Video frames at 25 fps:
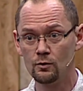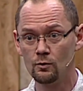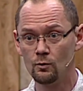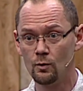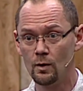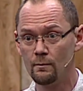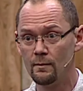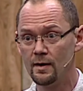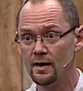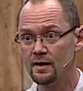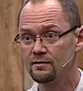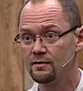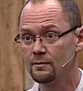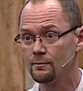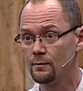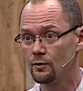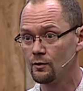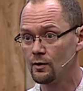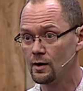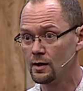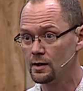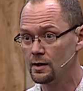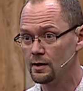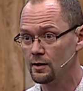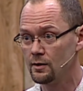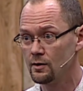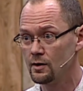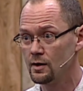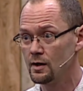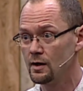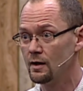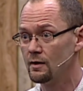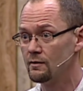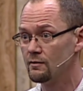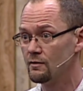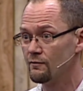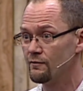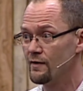What makes him a great leader
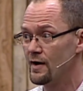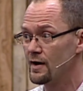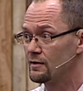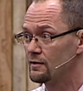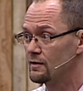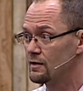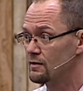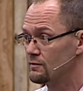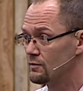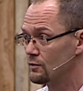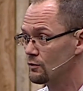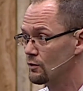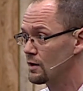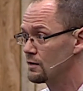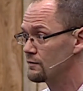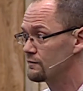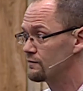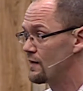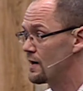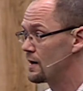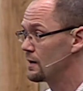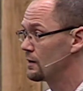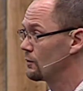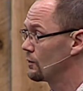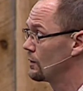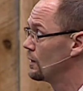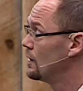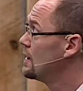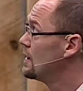is the fact that he's a great follower.